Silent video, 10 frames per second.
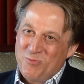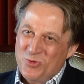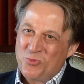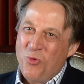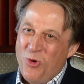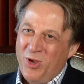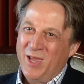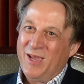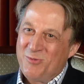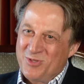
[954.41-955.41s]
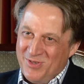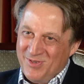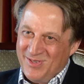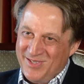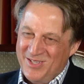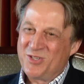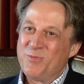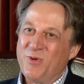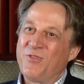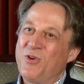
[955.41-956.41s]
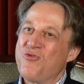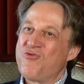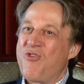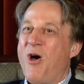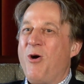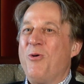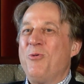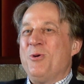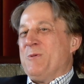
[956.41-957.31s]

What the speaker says: was working was a system of control,